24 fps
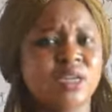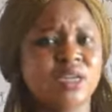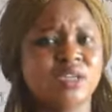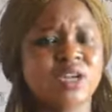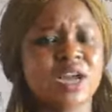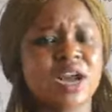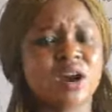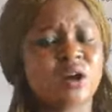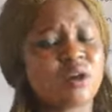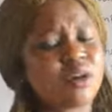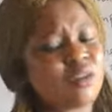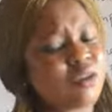
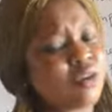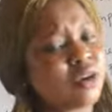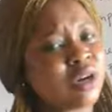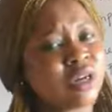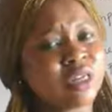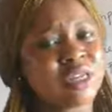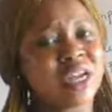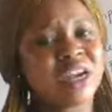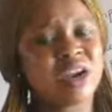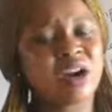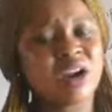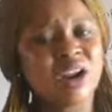
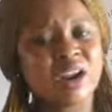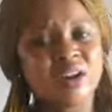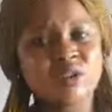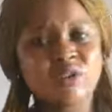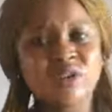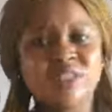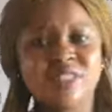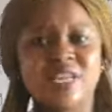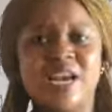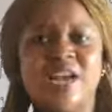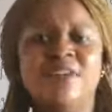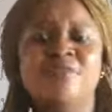they are
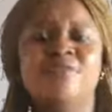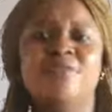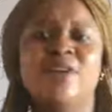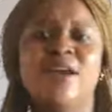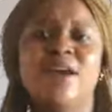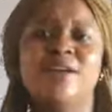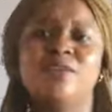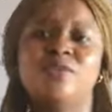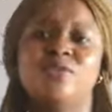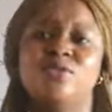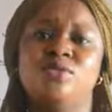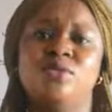always
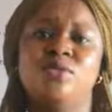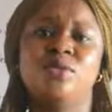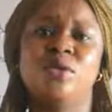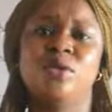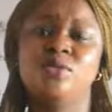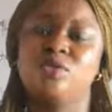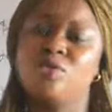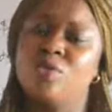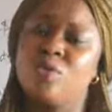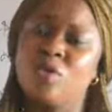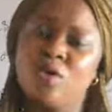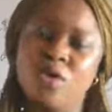advised to
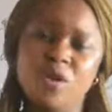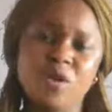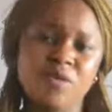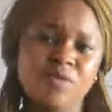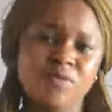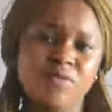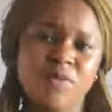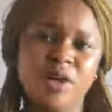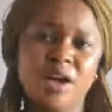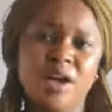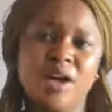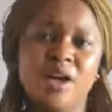
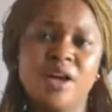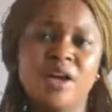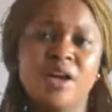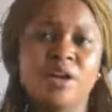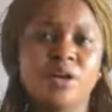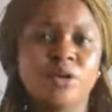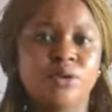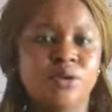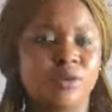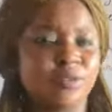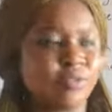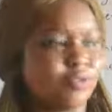cover
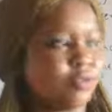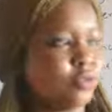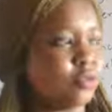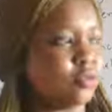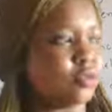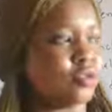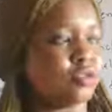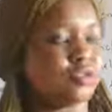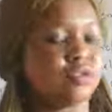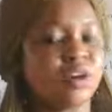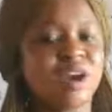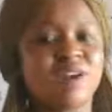your food
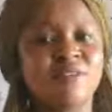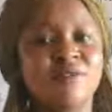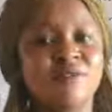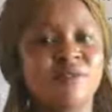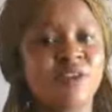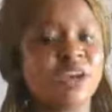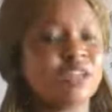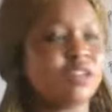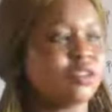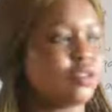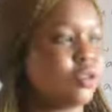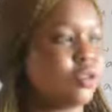to avoid